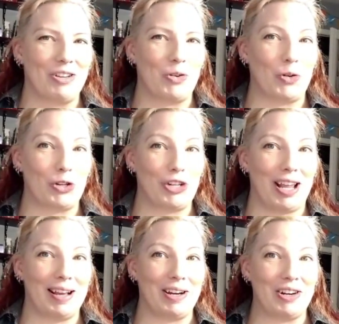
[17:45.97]

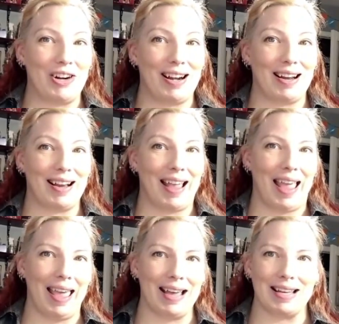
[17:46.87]
crocheter,
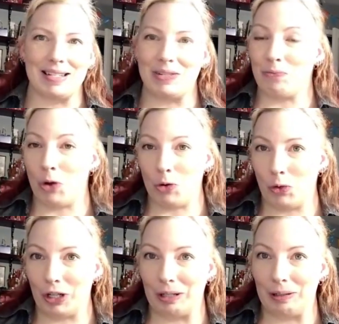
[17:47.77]
and bone
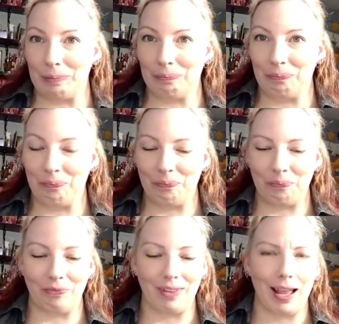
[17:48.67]
worker,
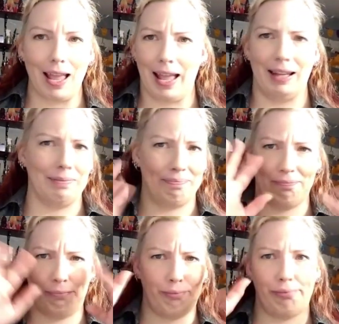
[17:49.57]
and
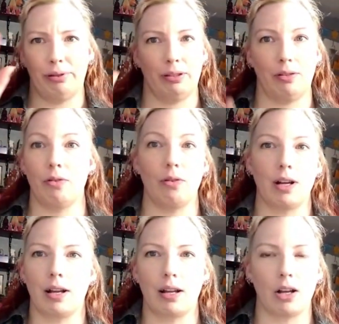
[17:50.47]

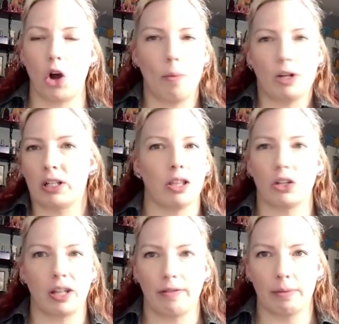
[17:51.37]
a whole bunch of other
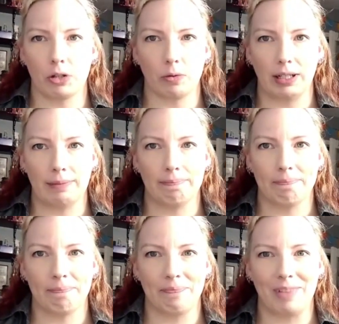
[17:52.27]
stuff in between.
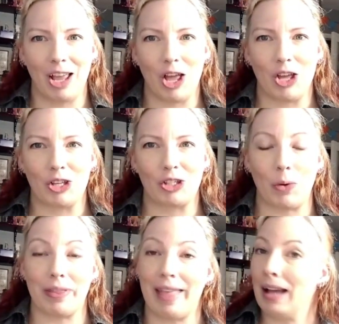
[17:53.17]

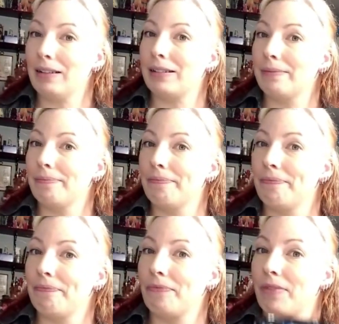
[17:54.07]
So with that,
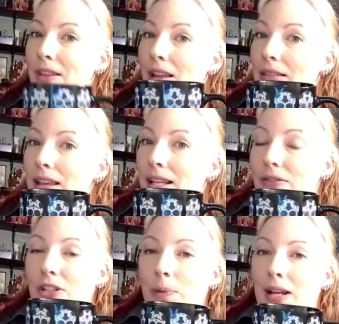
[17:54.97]
thanks
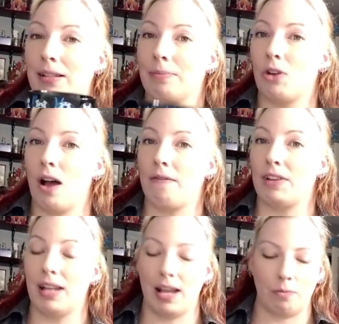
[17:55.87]
for spending some
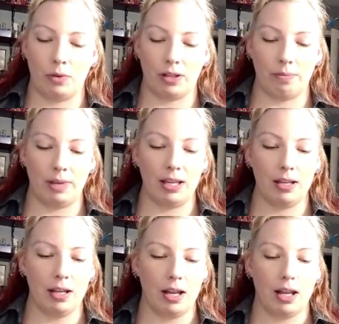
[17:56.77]
coffee time with me,
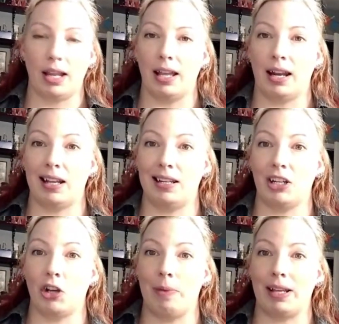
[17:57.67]
and I need
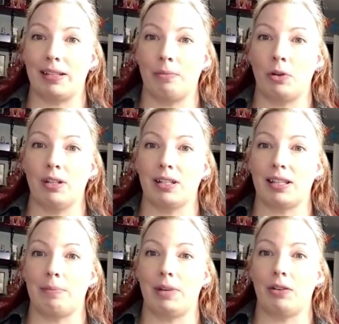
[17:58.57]
to go make some more because
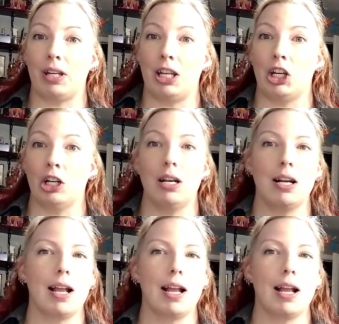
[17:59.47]
I'm down to here.